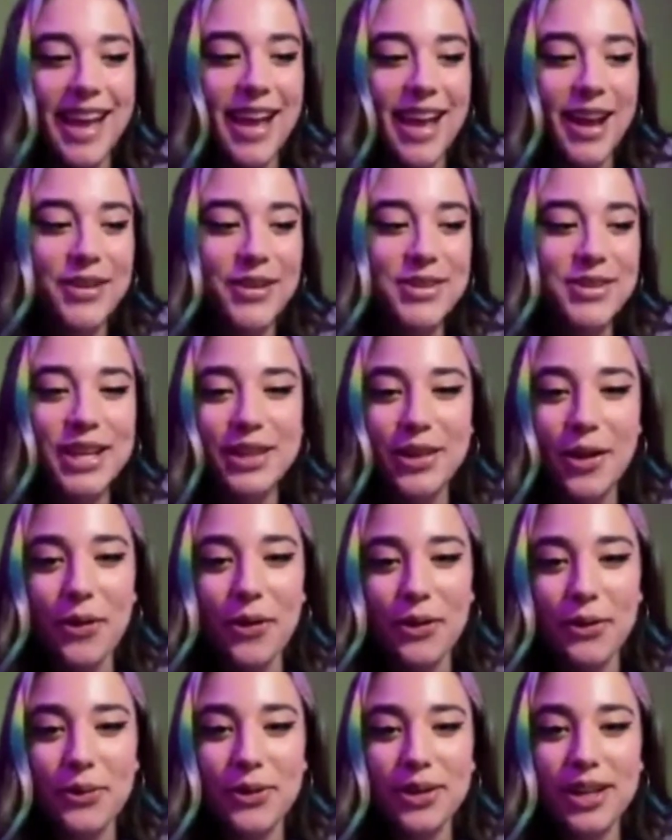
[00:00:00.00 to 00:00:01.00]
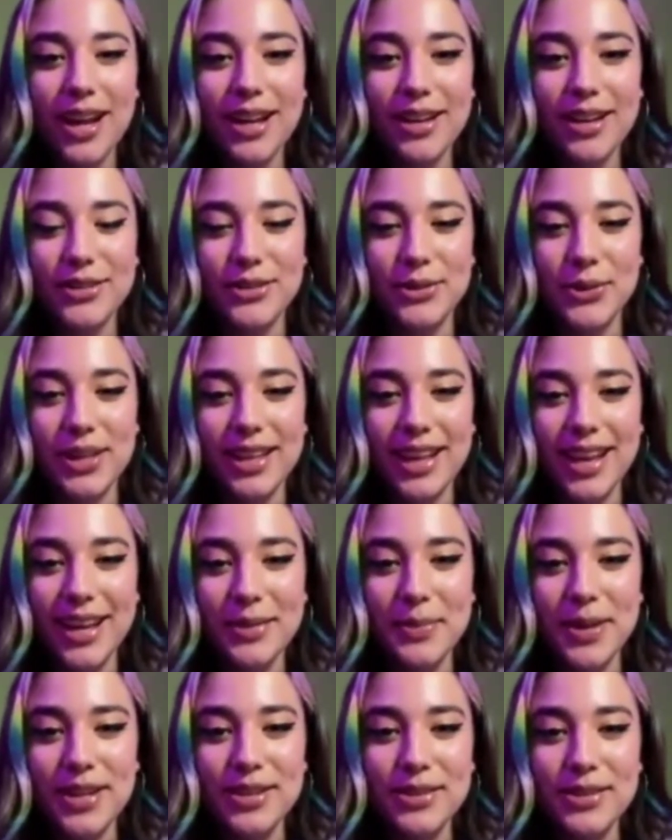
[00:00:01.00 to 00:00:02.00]
And I was like the only one kind of doing that
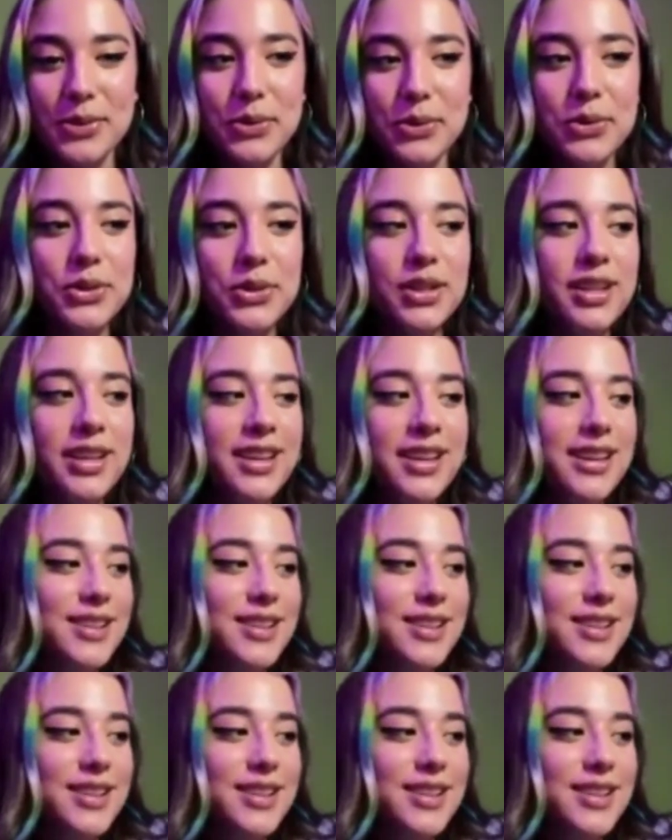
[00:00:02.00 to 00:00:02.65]
at my school.